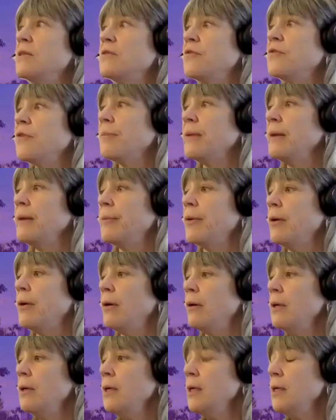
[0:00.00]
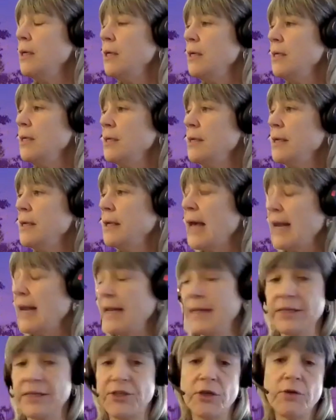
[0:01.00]
challenge for people
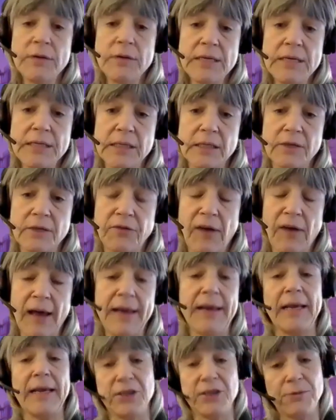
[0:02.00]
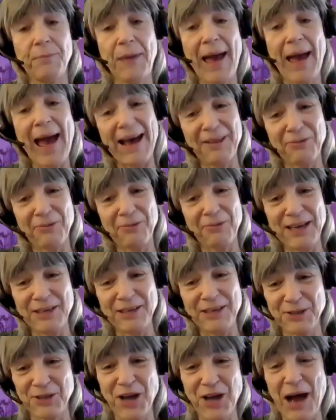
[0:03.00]
getting these degrees is finding a
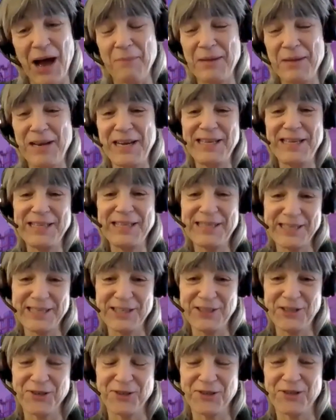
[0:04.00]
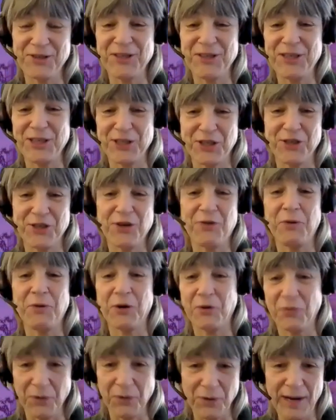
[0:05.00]
pathway to a job. It isn't your traditional
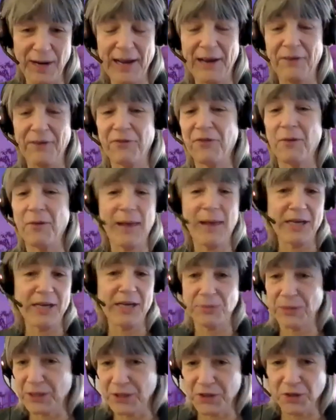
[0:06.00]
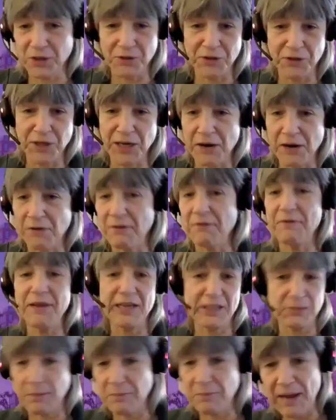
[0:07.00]
recruiting for management consulting or
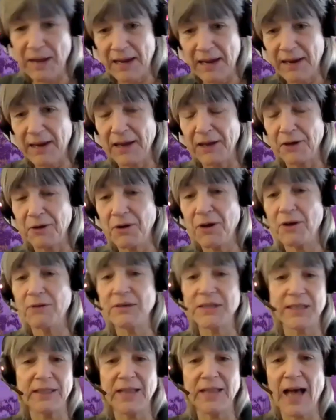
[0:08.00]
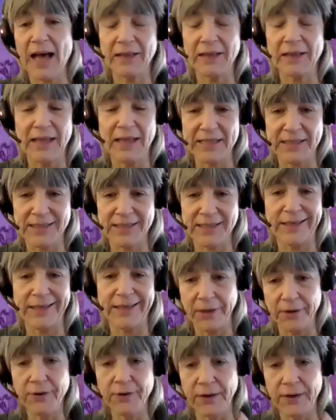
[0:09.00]
investment banking. You know, it's a lot less
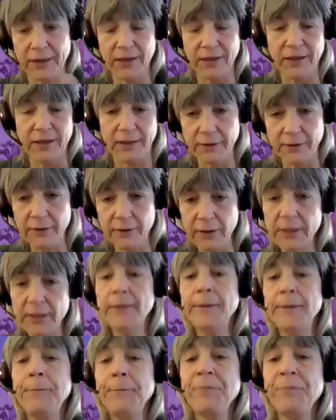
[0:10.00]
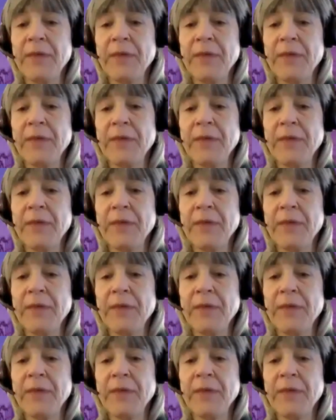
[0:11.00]
linear and clear.